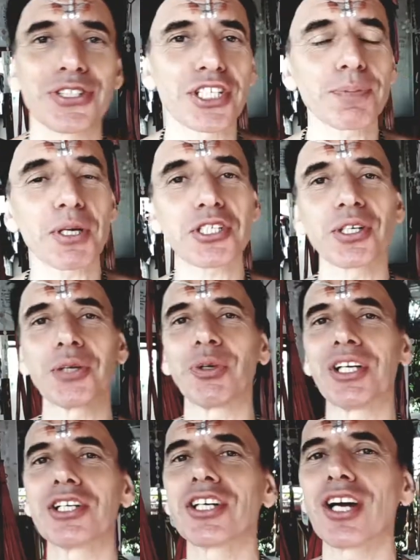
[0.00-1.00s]
especially when
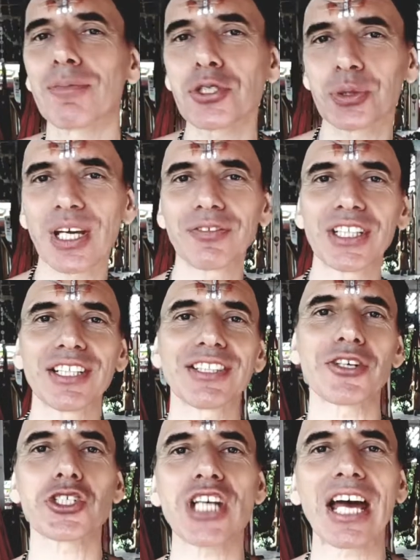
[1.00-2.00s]
it comes to navigating
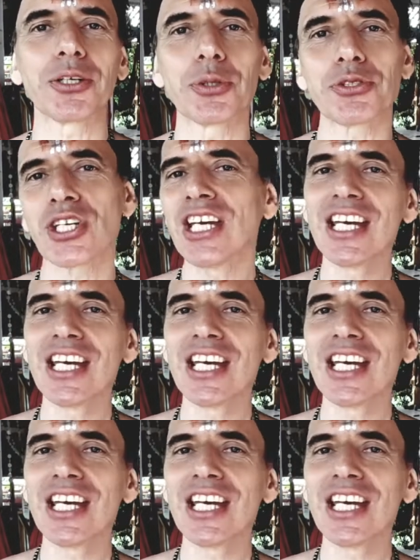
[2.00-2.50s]
shadows